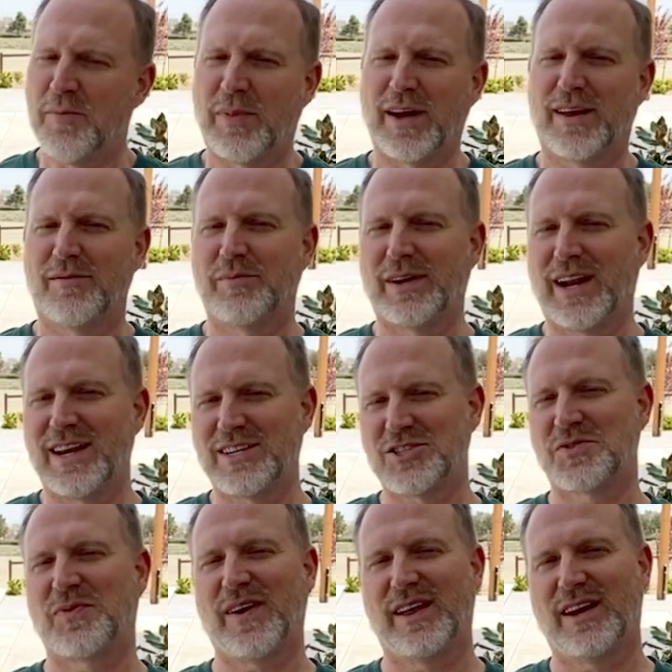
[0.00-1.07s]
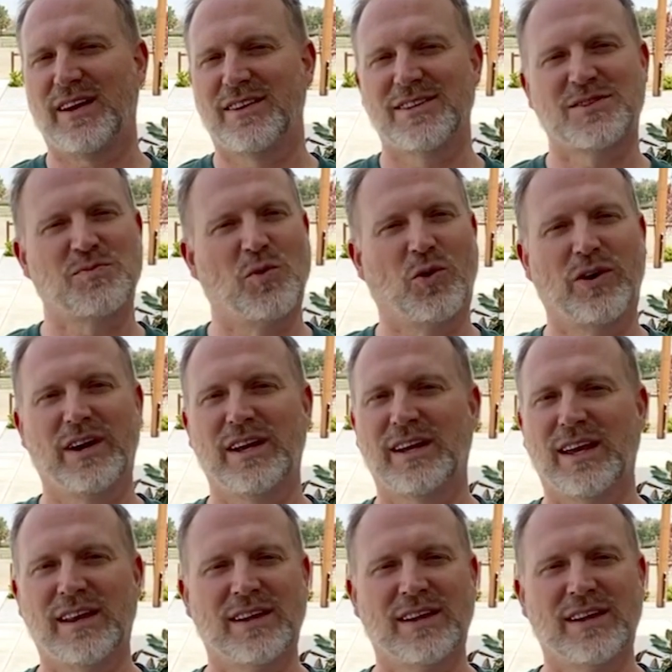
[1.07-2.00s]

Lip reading: but I just found out this morning,